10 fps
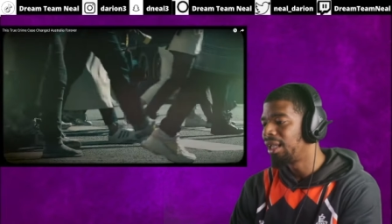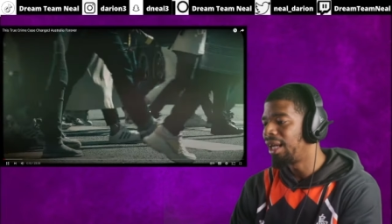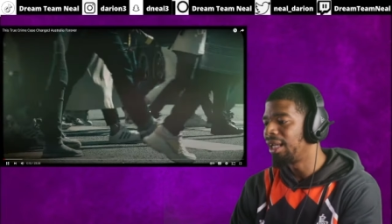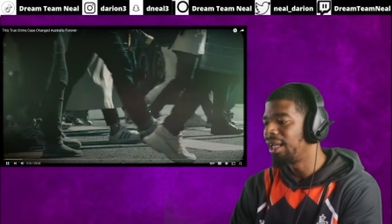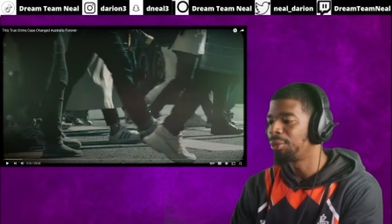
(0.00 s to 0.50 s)

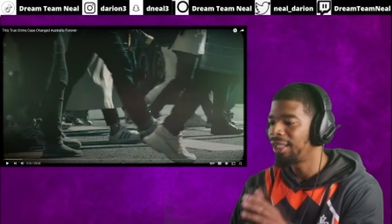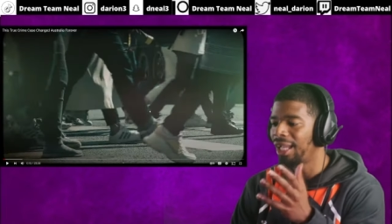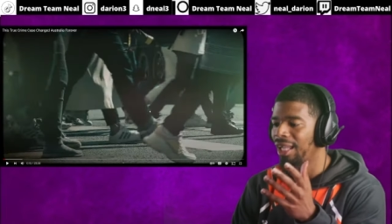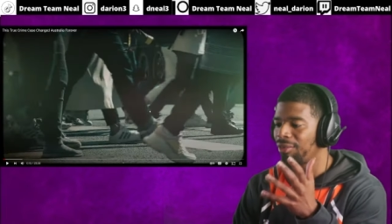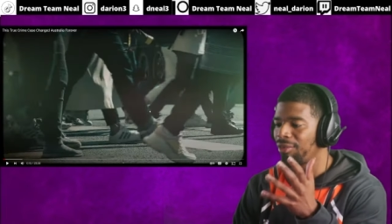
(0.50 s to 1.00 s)
I swear to
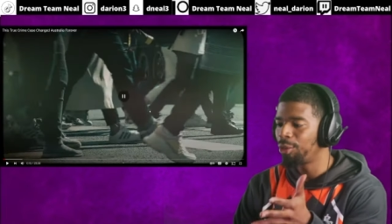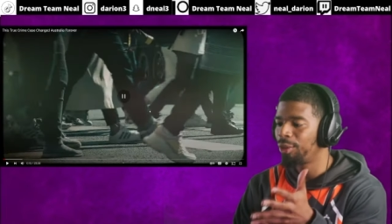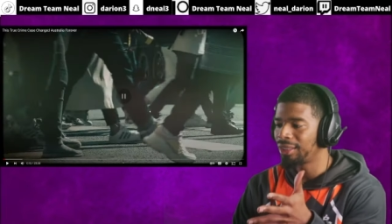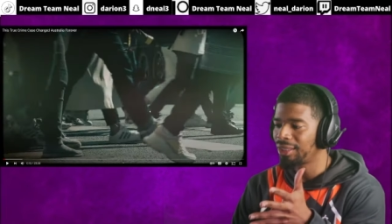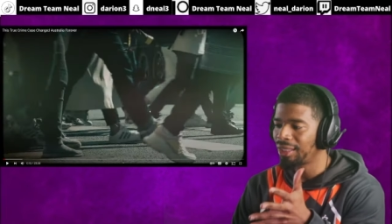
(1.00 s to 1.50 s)
God, I've
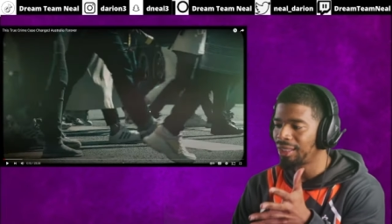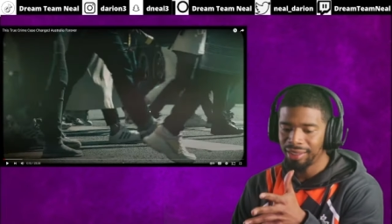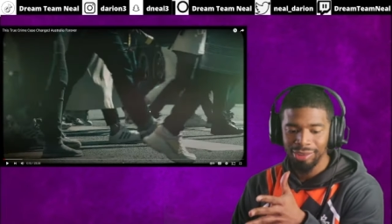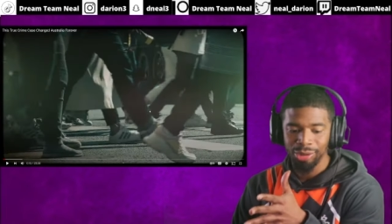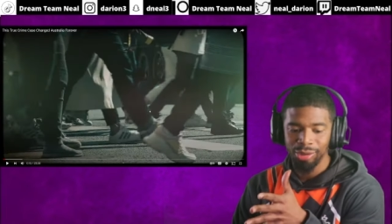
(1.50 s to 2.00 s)
always thought
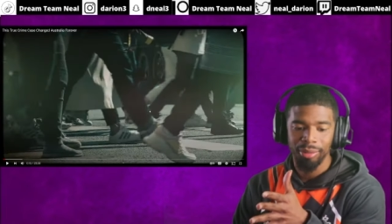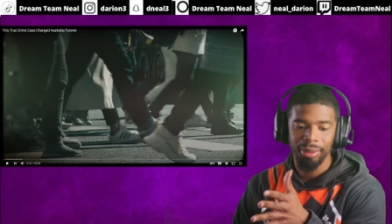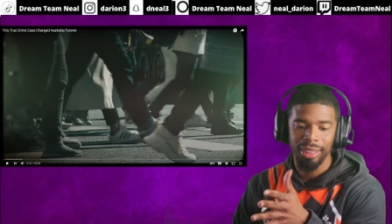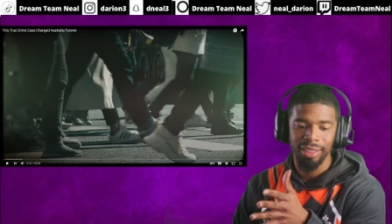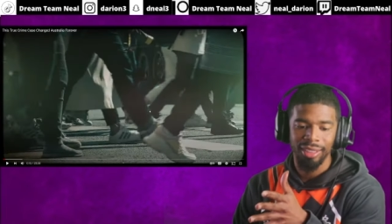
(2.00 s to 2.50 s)
that you could
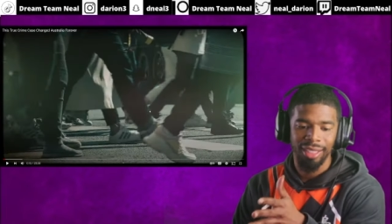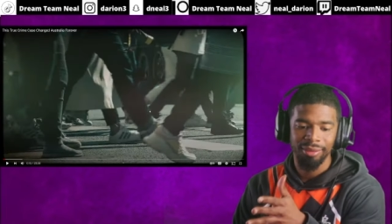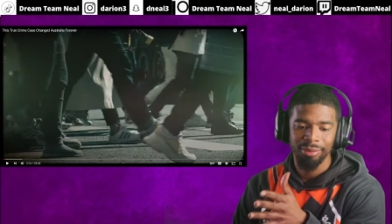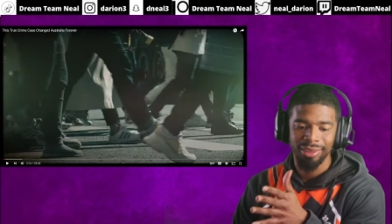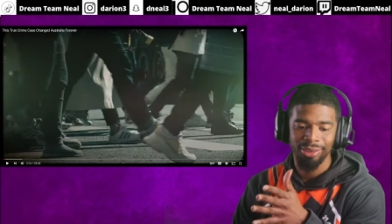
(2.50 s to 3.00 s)
remain
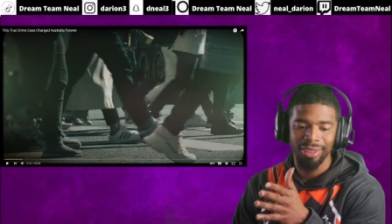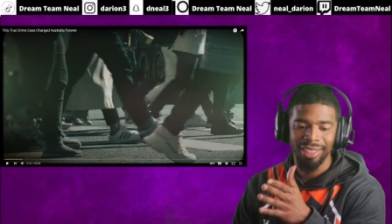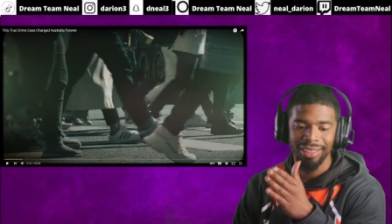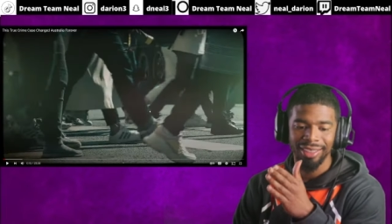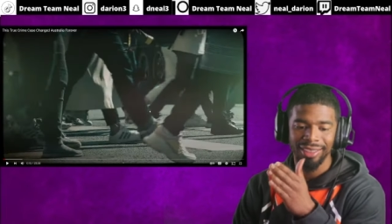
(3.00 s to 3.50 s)
anonymous. You could,
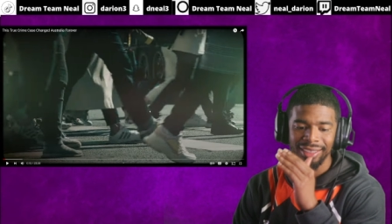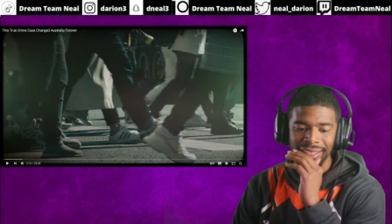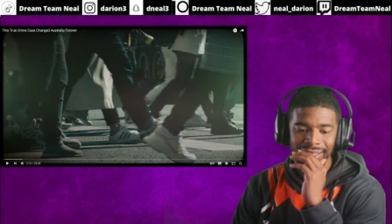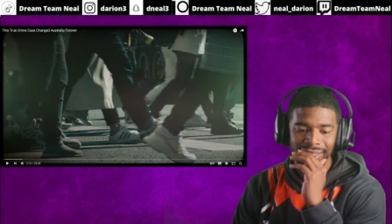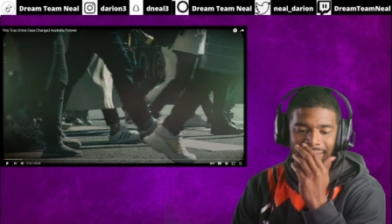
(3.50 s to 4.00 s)
like,
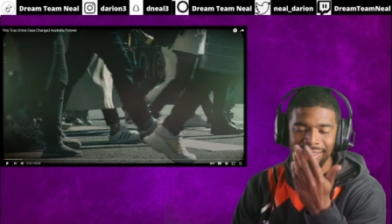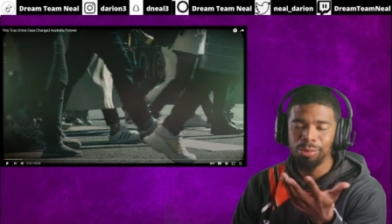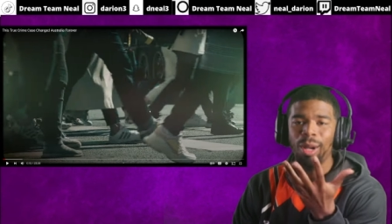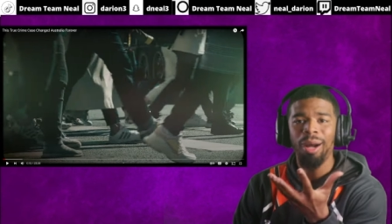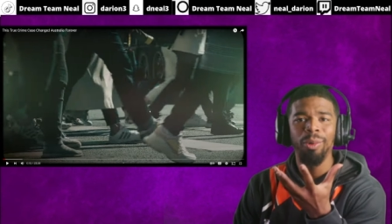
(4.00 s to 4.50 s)
because
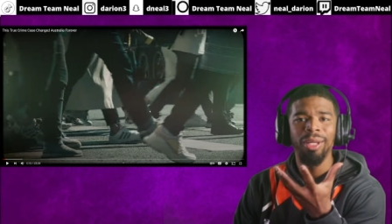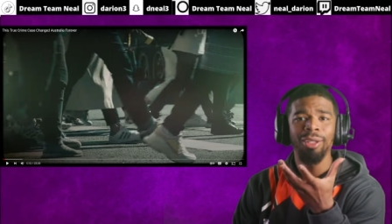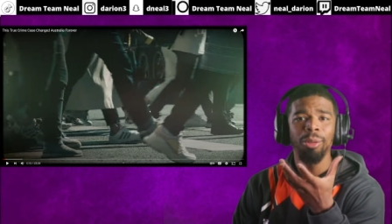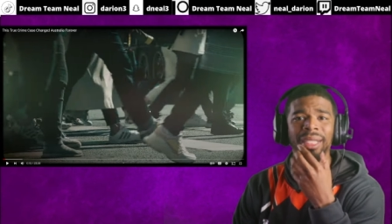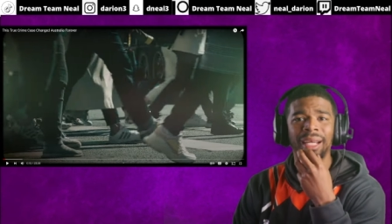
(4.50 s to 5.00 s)
why
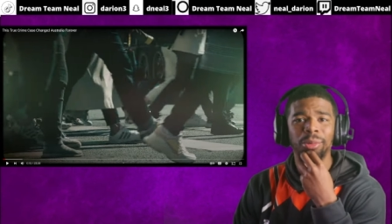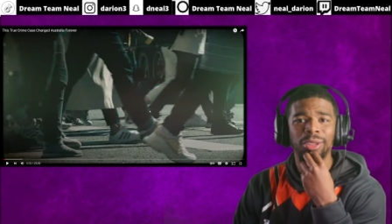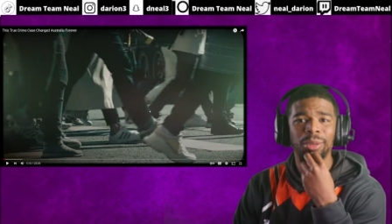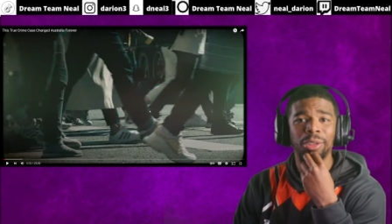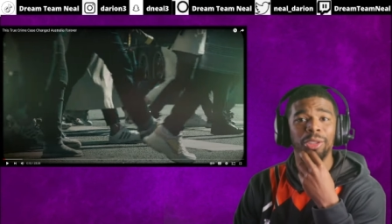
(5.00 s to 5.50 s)
wouldn't you be
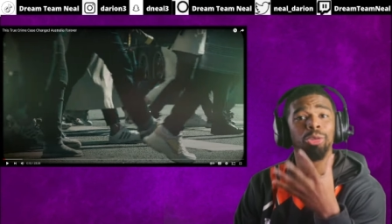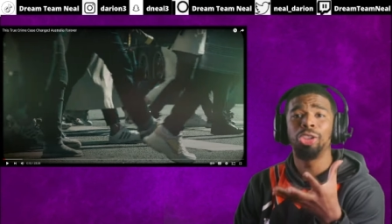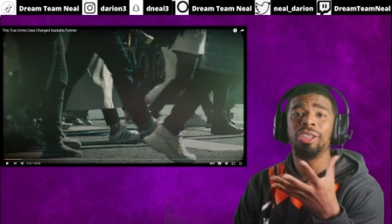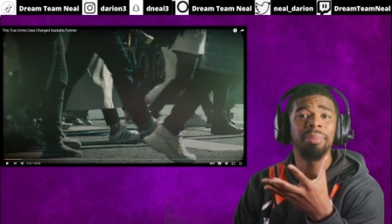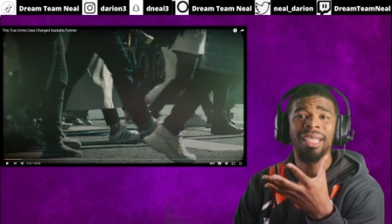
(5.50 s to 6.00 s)
able to, you
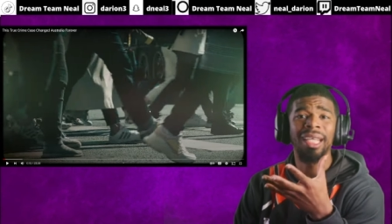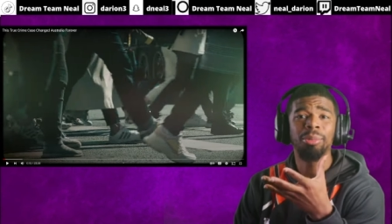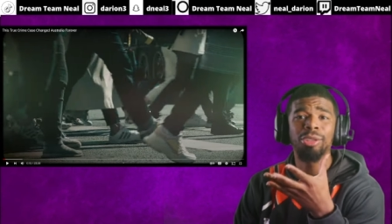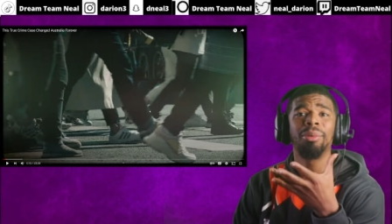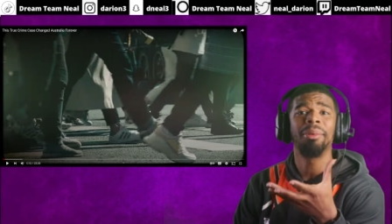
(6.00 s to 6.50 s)
should be
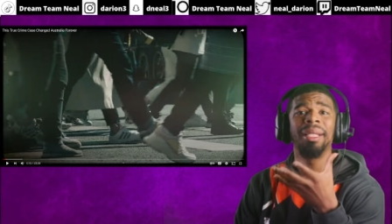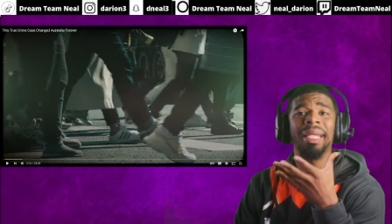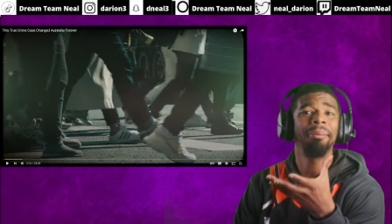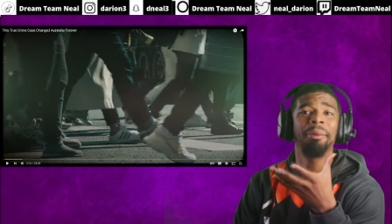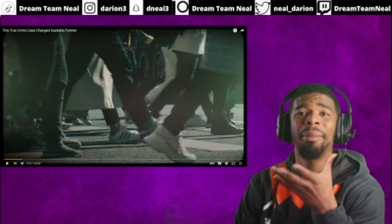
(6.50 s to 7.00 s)
able to
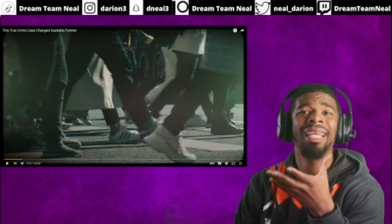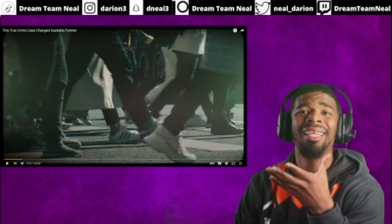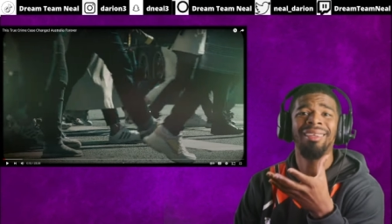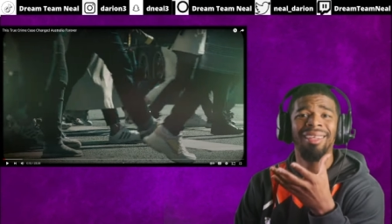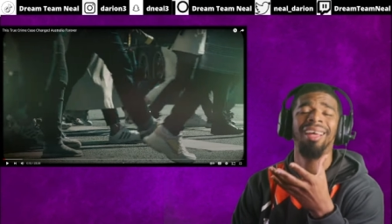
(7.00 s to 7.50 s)

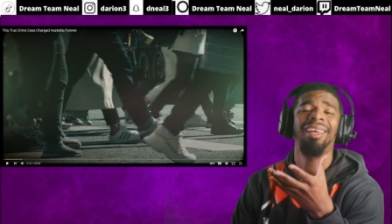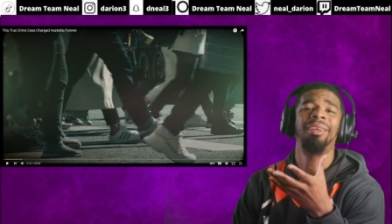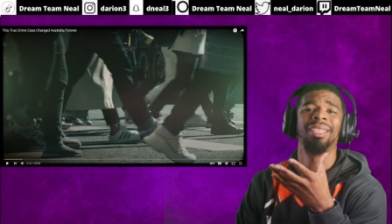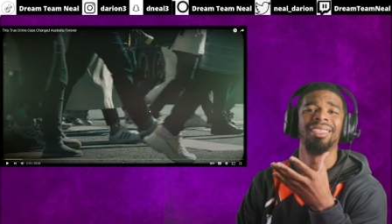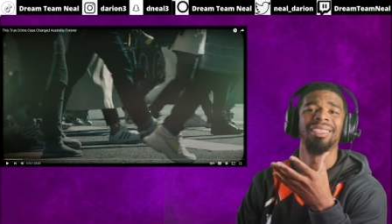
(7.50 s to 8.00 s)
remain
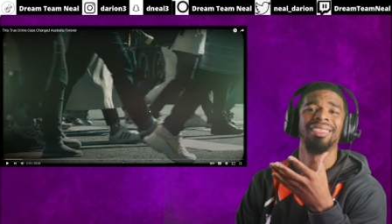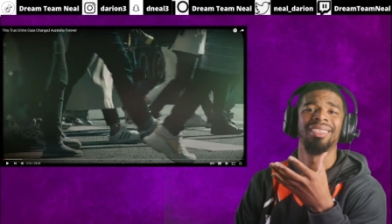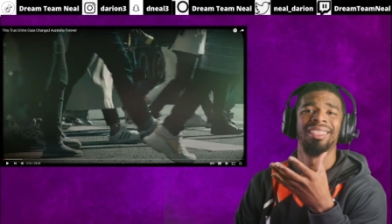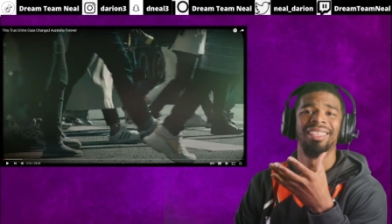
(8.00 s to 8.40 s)
anonymous.